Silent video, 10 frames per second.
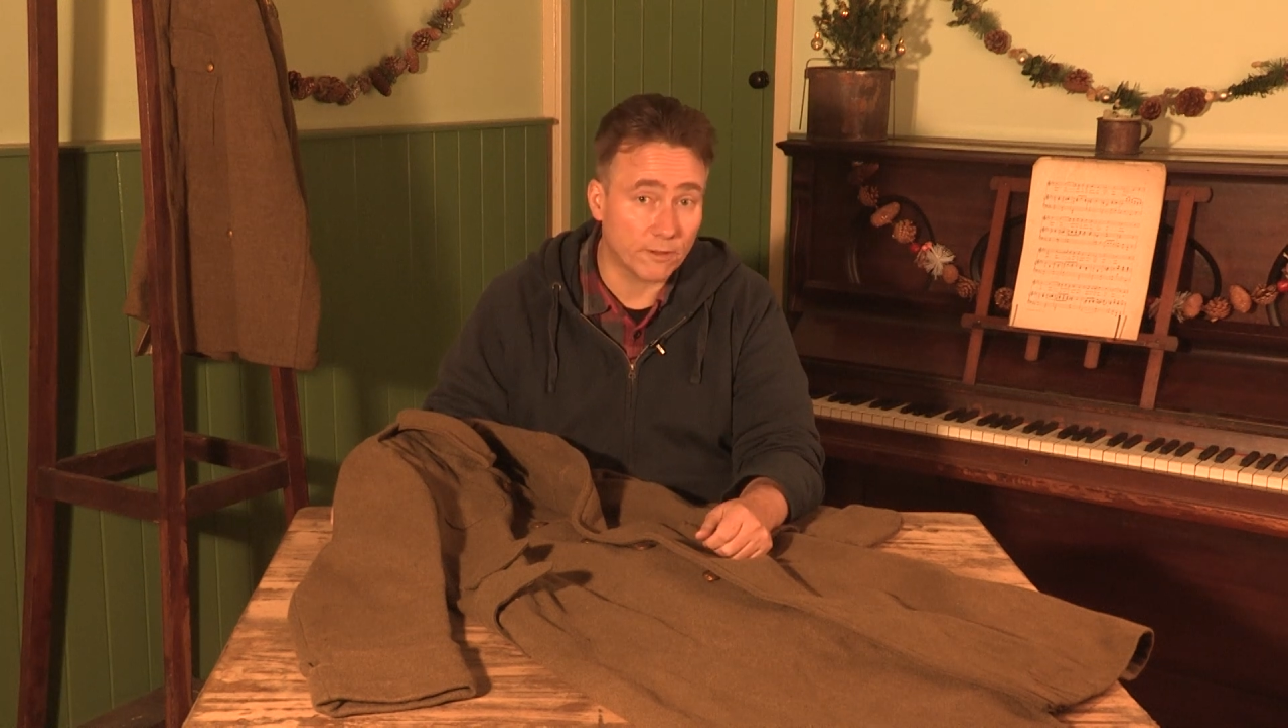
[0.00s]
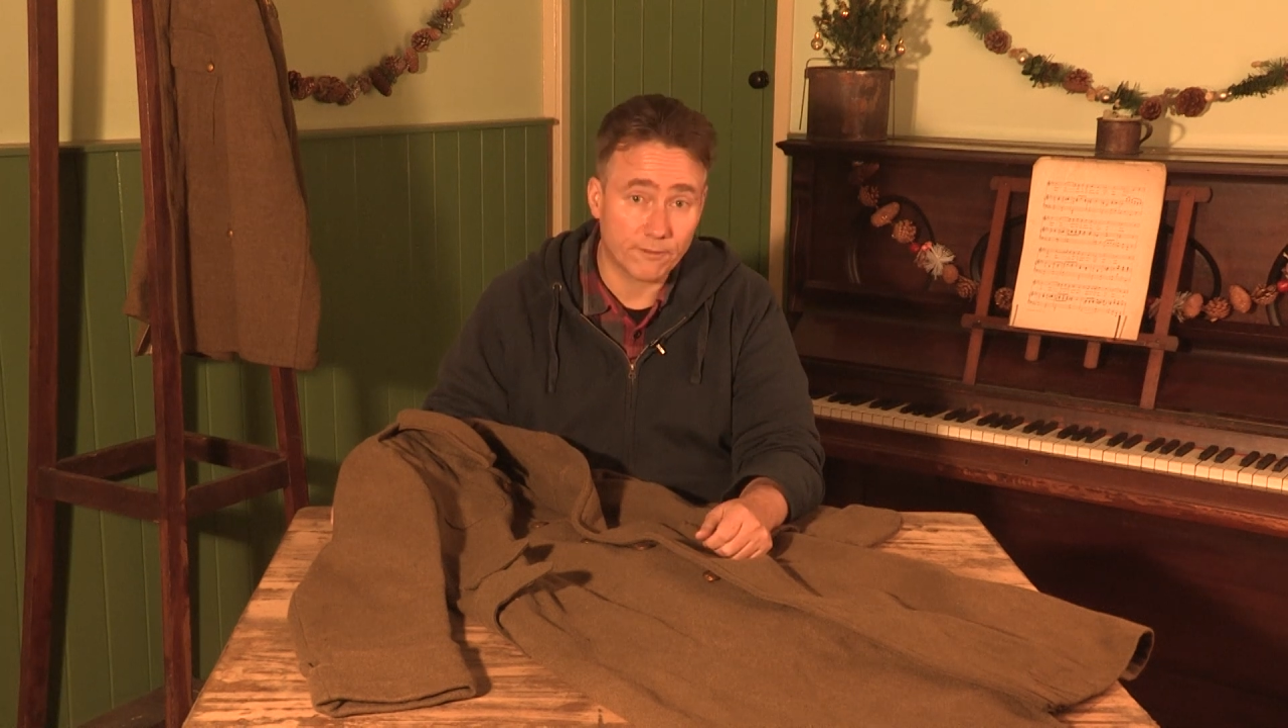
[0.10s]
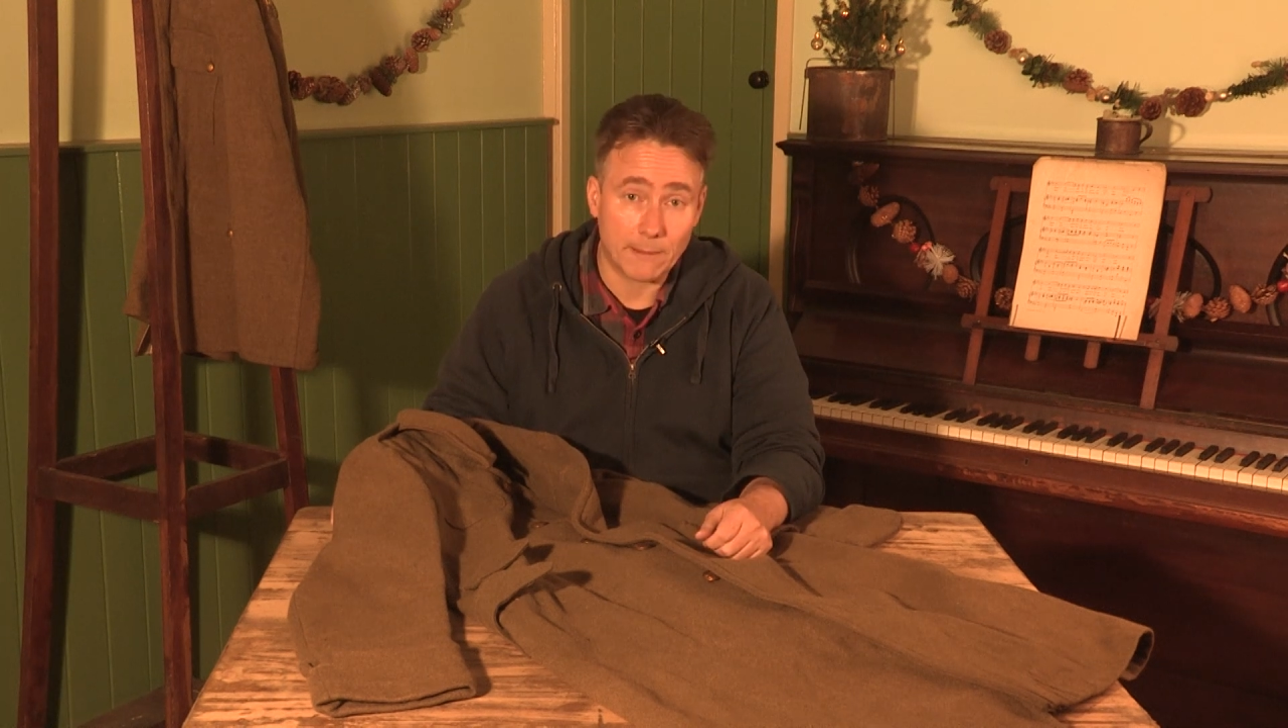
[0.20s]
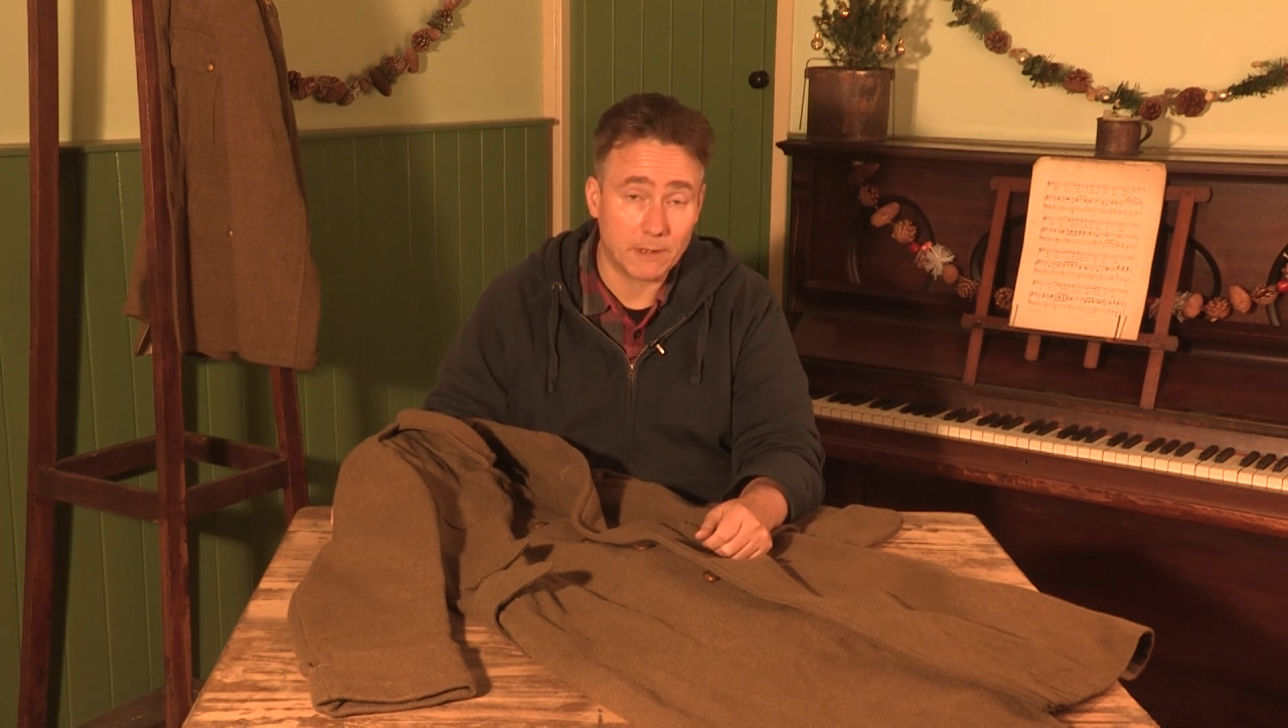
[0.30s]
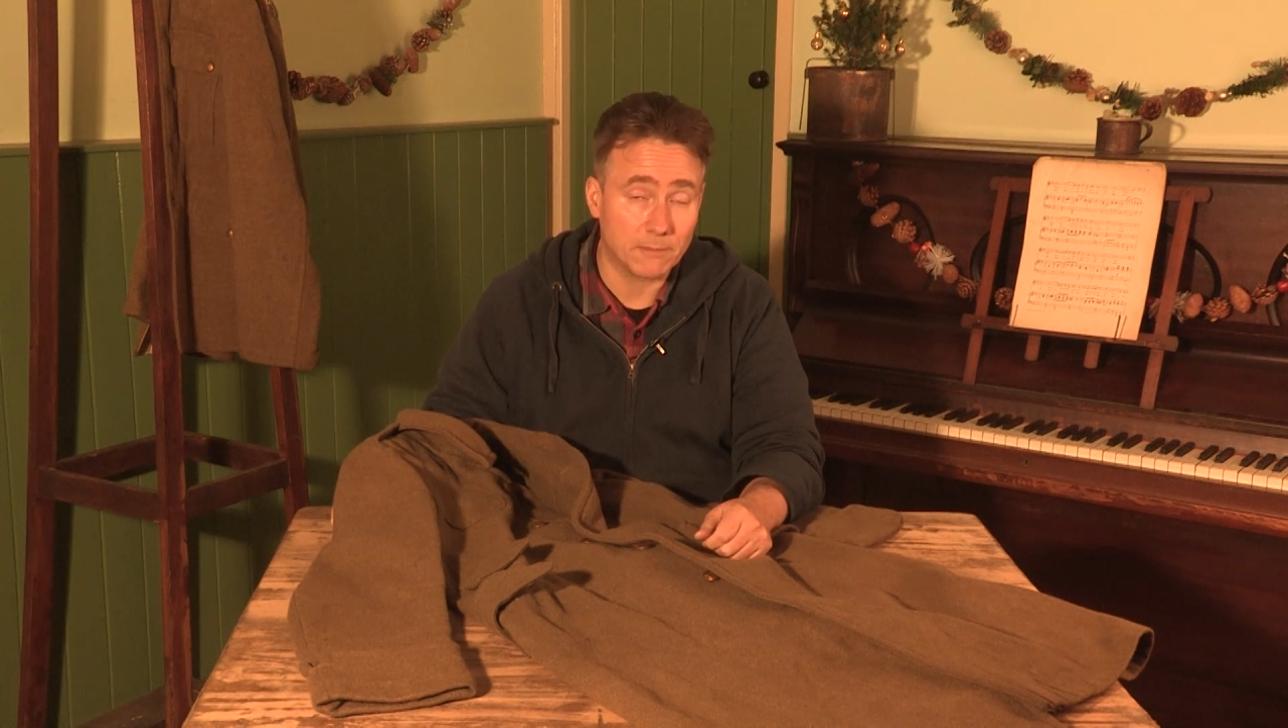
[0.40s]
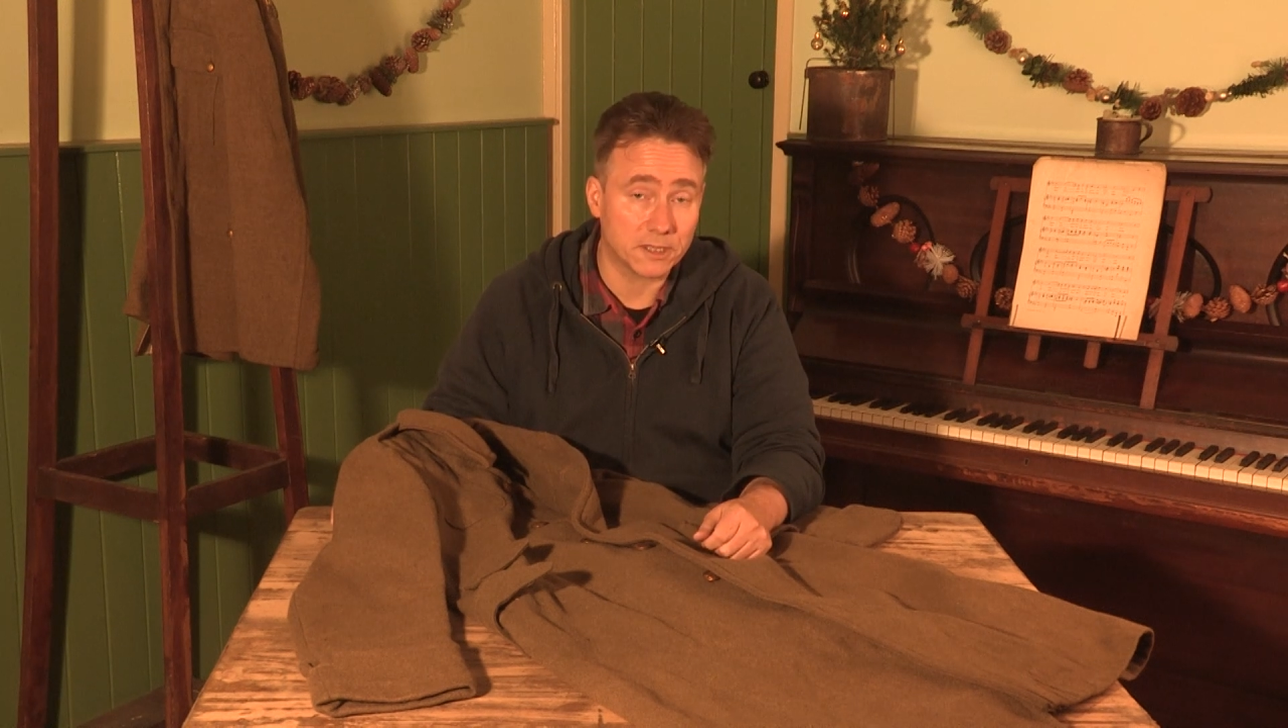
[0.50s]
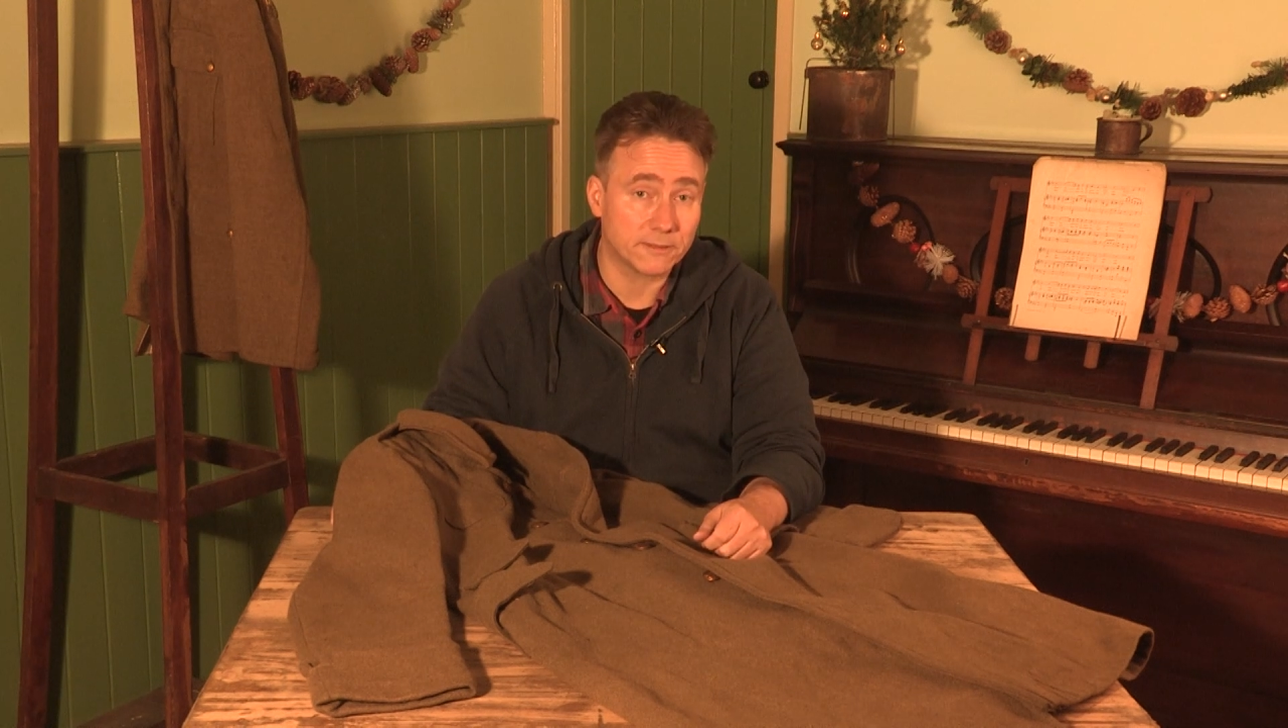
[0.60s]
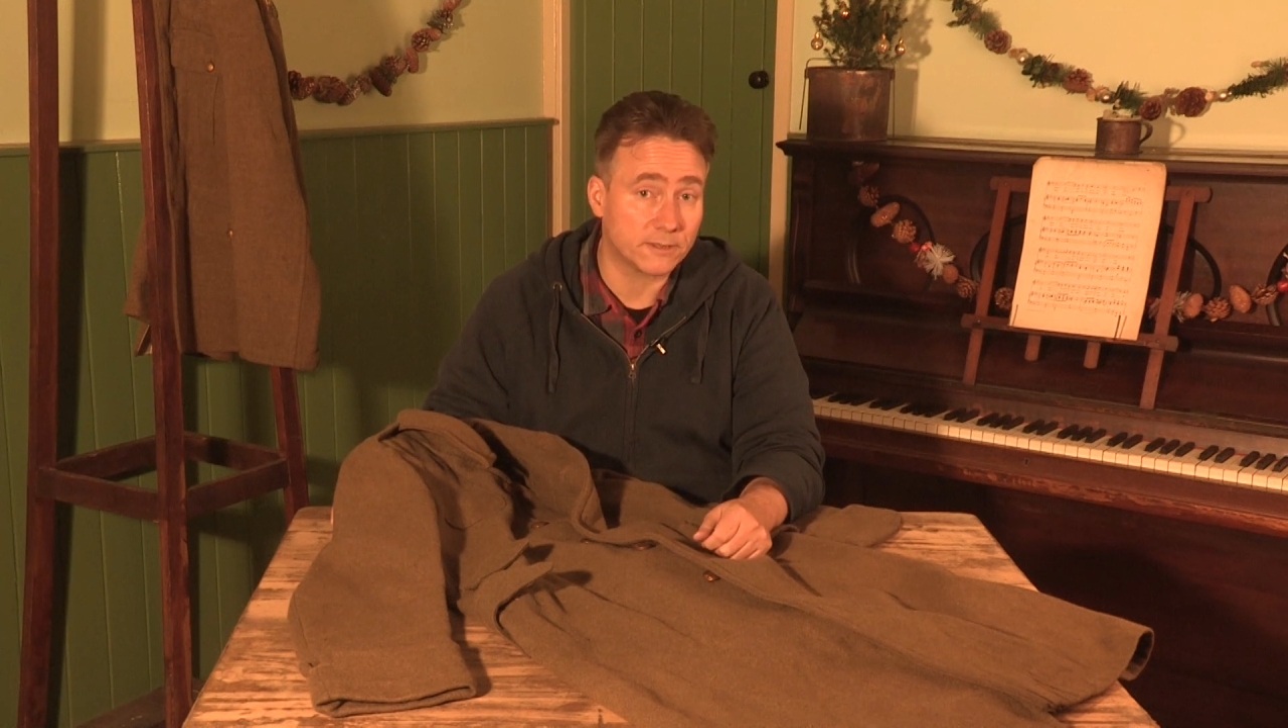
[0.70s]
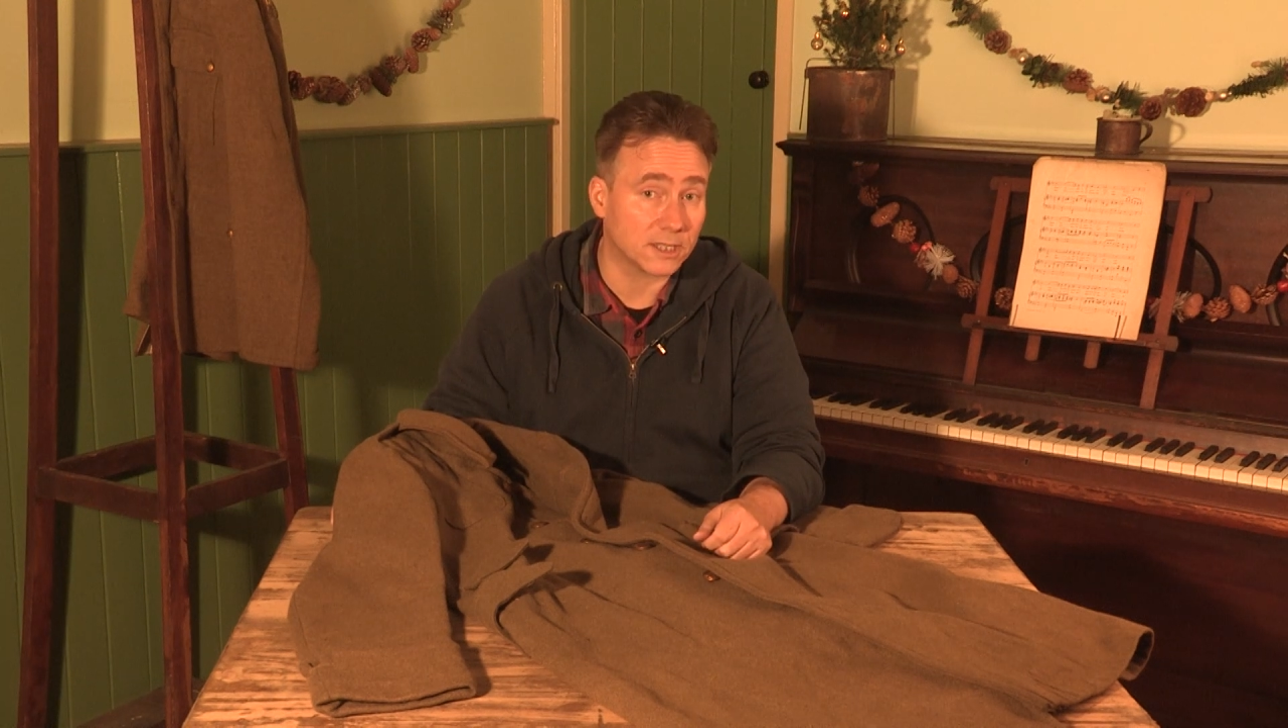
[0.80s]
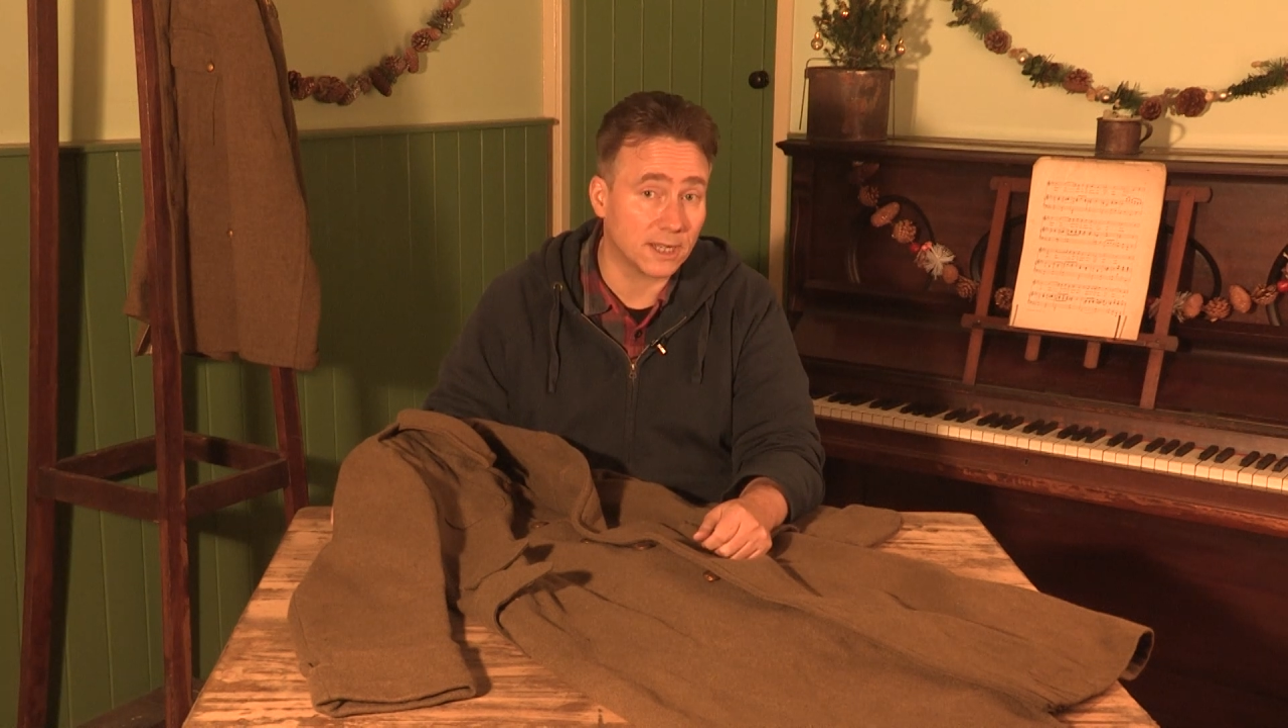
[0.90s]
the family must have just